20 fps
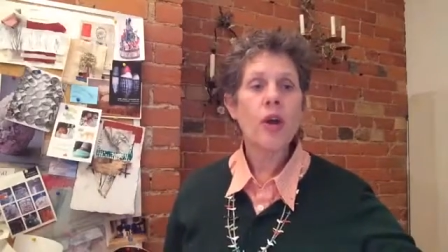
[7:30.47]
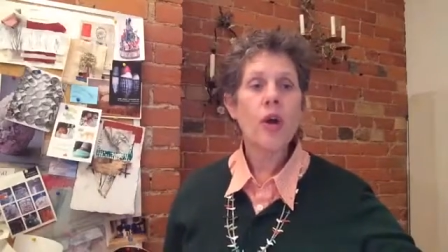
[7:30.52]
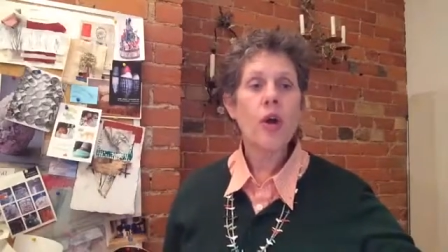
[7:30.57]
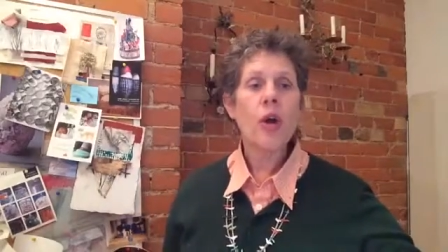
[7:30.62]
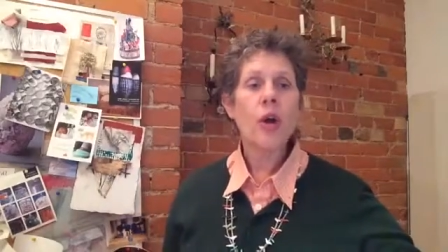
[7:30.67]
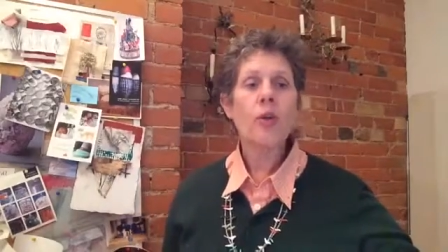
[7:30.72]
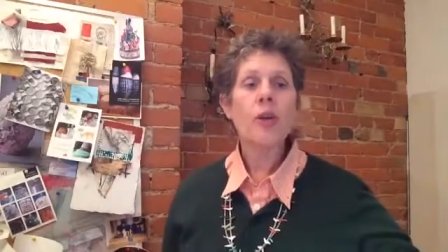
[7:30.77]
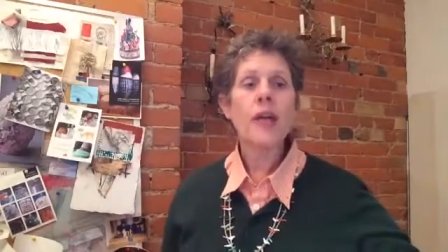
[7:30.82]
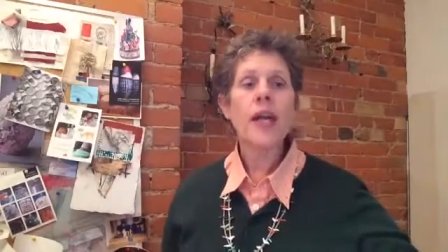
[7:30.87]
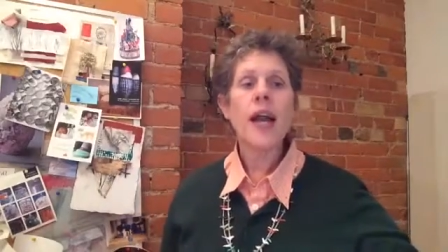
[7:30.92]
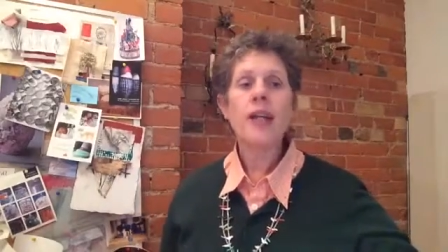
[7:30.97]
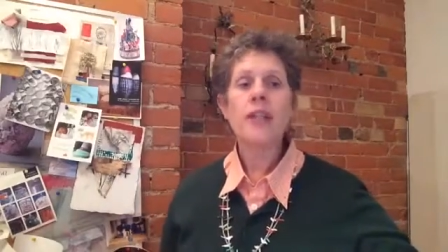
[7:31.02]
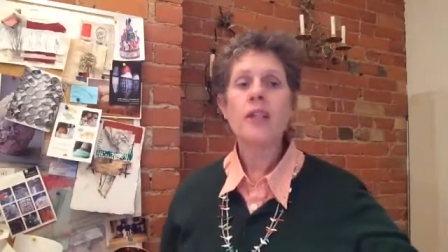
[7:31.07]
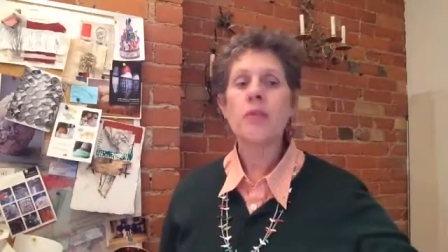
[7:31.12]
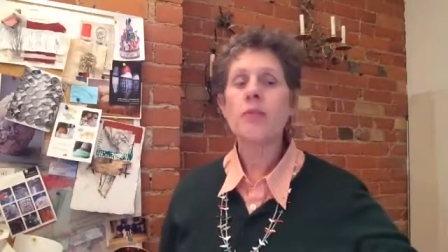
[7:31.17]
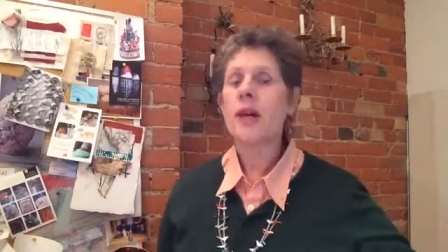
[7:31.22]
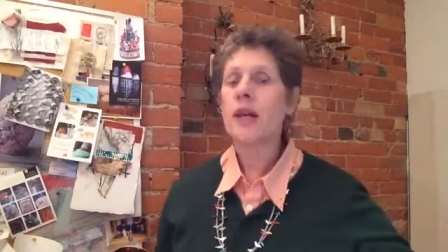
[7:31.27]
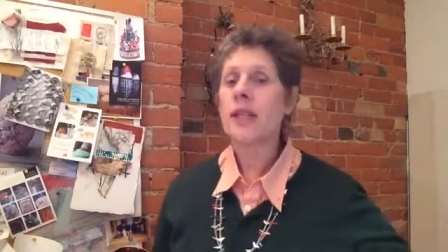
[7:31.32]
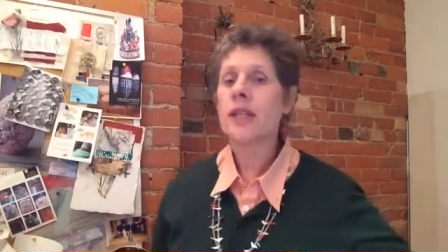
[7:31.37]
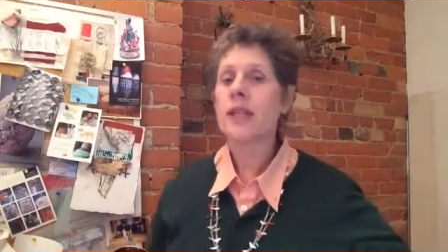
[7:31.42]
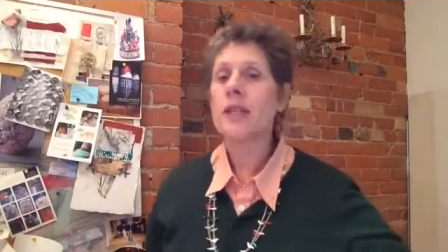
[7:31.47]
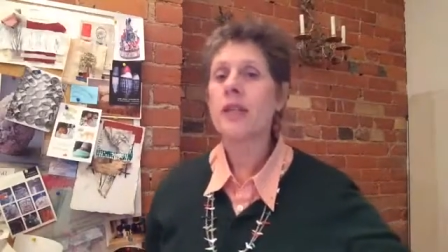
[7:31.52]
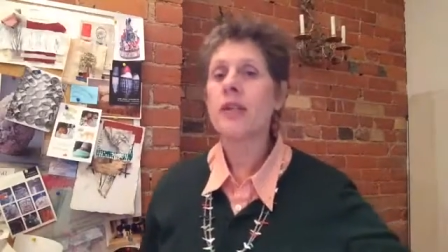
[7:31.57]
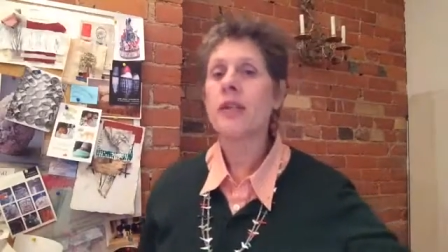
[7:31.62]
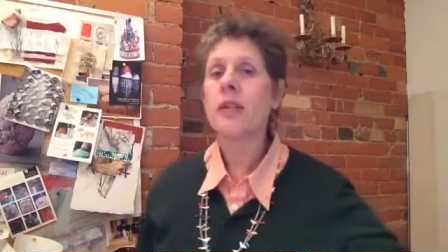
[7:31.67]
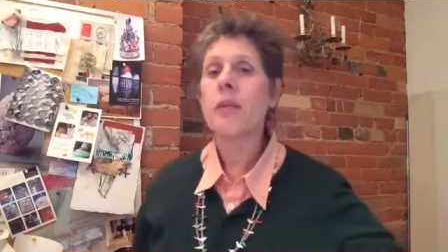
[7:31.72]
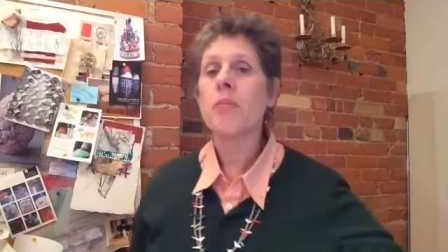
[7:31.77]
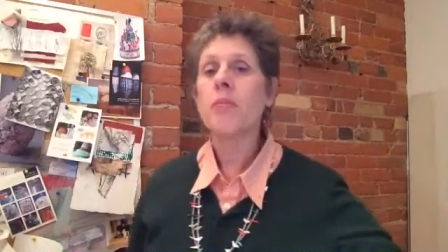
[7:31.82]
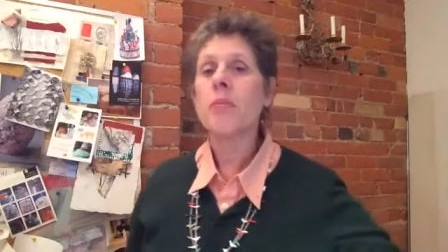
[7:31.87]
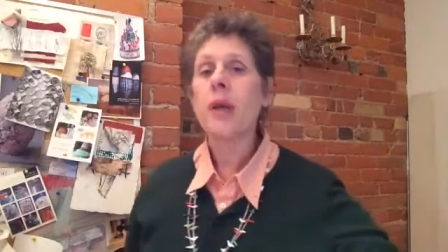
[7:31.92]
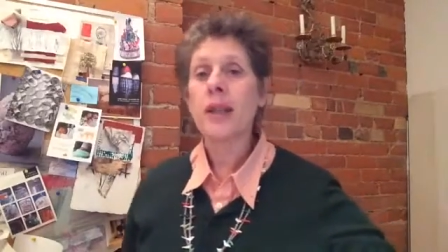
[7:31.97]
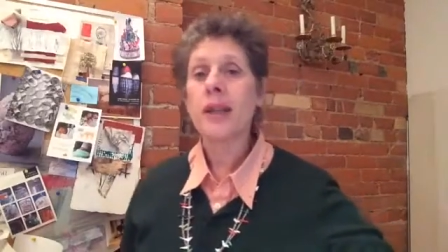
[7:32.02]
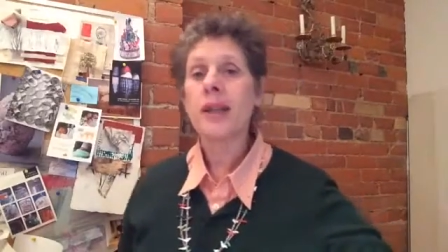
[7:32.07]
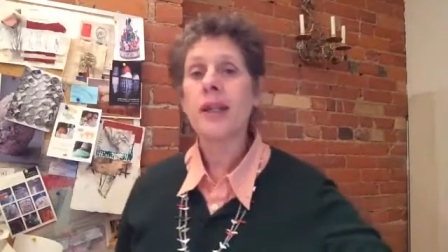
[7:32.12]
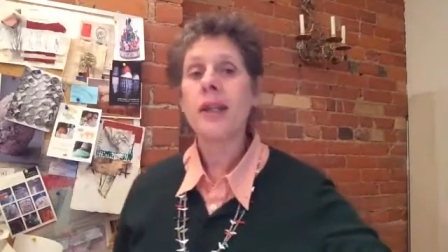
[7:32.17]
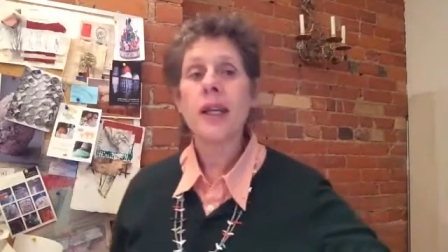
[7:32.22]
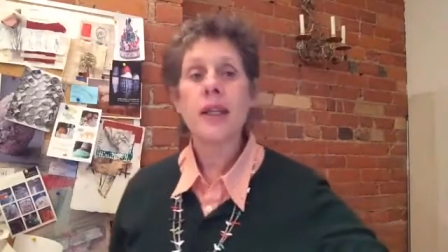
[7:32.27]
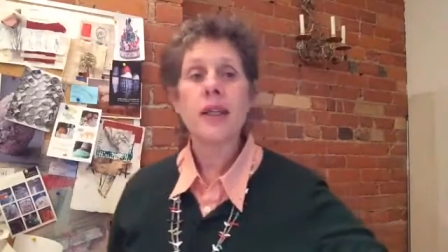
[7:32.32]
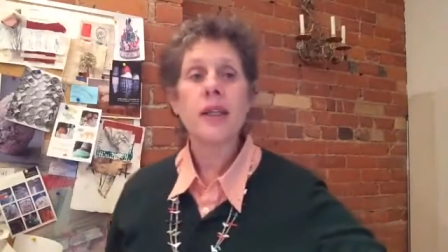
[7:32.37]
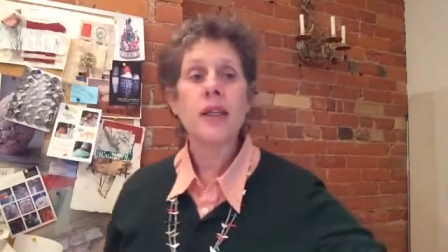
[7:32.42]
or react to bacteria
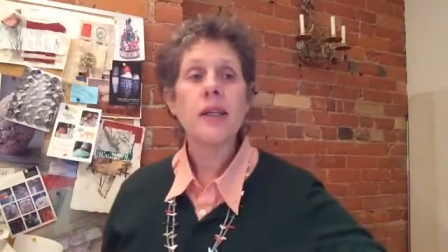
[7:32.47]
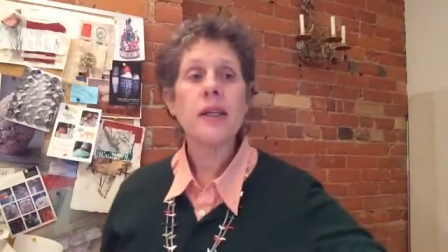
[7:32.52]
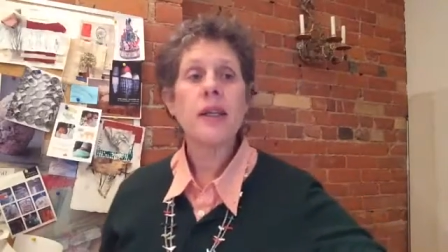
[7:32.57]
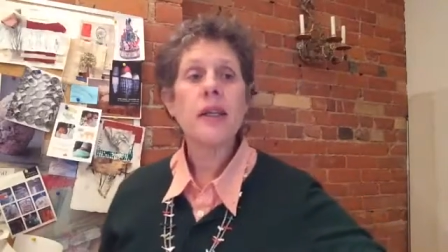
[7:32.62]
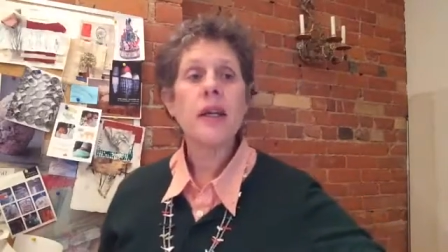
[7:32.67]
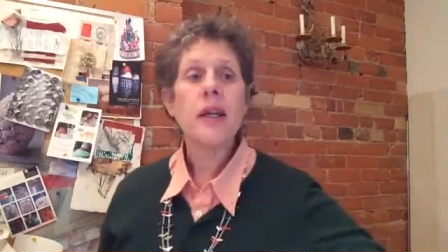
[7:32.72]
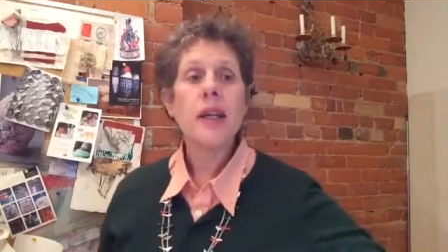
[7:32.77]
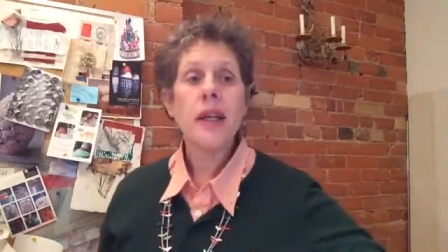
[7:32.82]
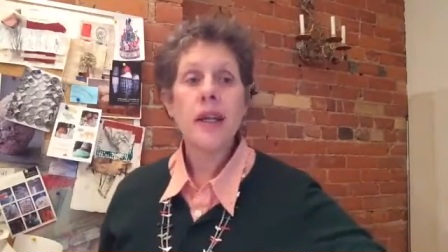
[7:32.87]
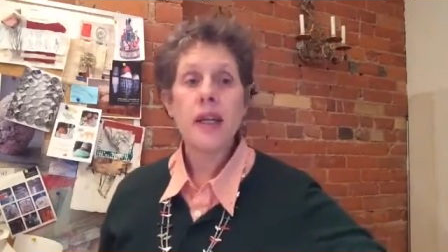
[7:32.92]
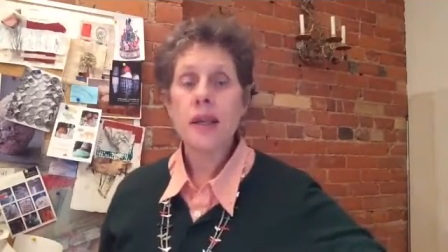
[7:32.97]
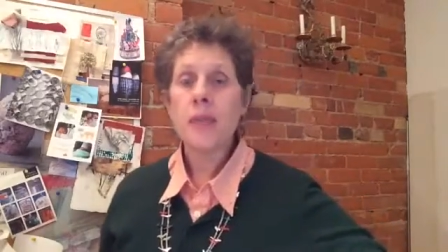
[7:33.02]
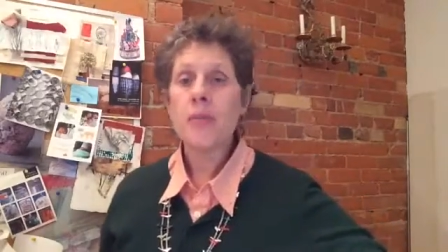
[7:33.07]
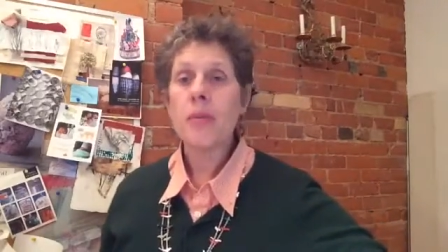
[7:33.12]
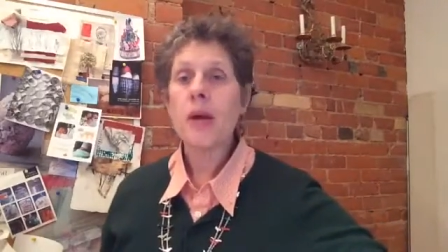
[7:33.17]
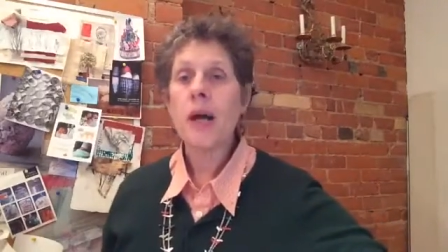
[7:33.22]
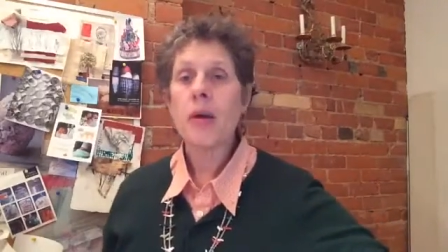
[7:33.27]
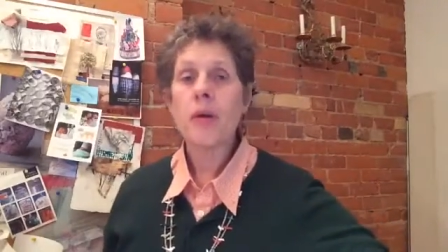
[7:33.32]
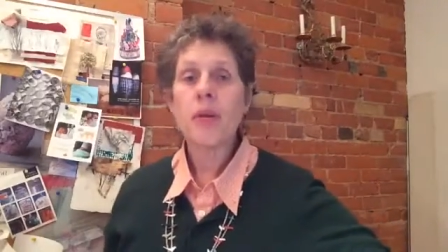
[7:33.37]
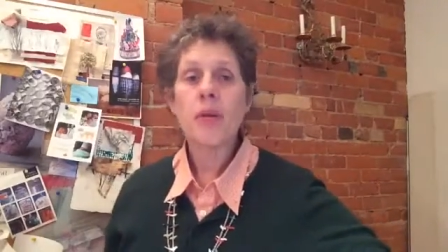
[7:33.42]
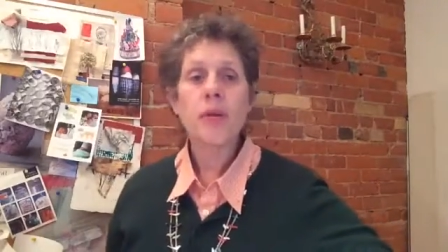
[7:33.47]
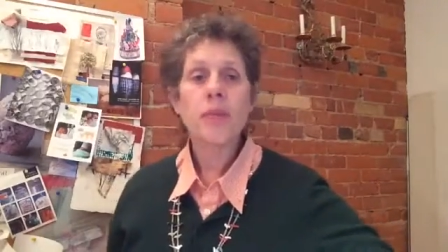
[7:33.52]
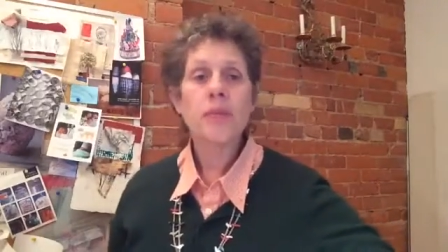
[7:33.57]
methylated in the mouth.